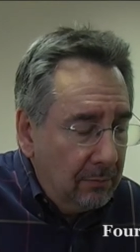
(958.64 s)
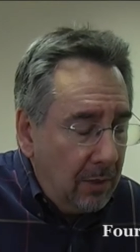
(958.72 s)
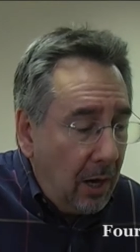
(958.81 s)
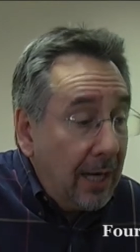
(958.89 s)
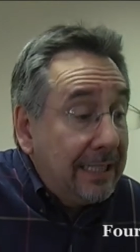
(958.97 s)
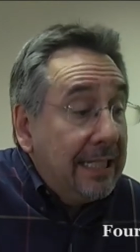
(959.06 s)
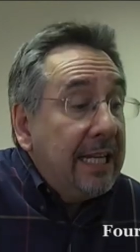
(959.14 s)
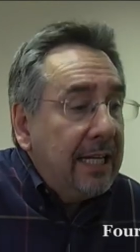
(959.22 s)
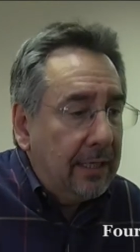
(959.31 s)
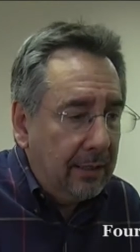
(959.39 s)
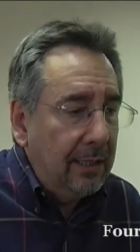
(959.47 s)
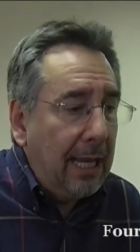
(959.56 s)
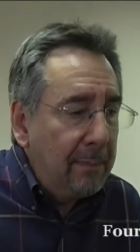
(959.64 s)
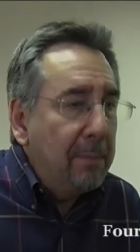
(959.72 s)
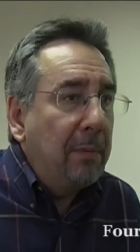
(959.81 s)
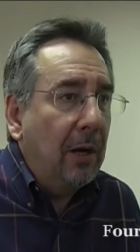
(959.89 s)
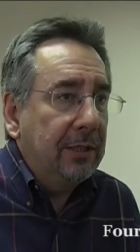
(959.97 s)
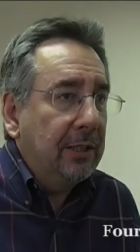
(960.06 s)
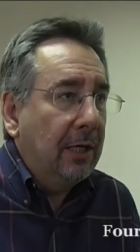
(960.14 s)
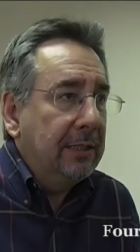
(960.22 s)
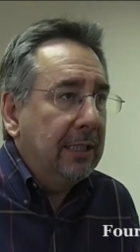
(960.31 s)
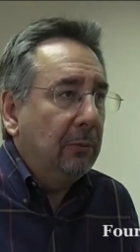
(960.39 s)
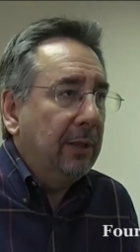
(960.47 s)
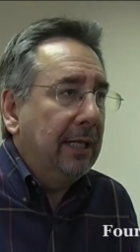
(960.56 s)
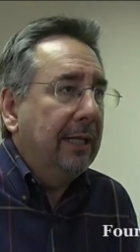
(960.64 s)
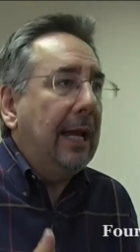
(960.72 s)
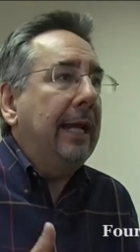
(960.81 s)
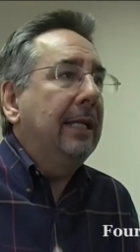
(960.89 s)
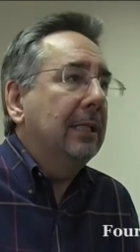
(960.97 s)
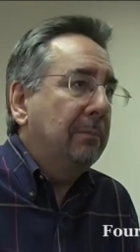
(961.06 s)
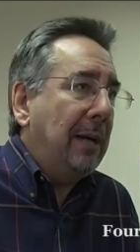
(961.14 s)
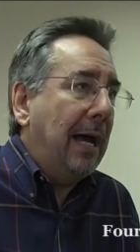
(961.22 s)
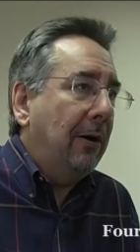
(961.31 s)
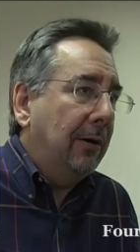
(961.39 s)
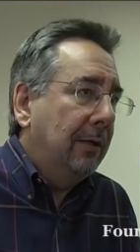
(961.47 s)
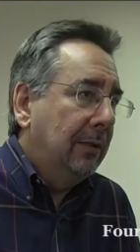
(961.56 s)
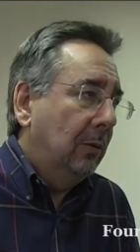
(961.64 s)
idea, the Labour Party idea that we can get into power.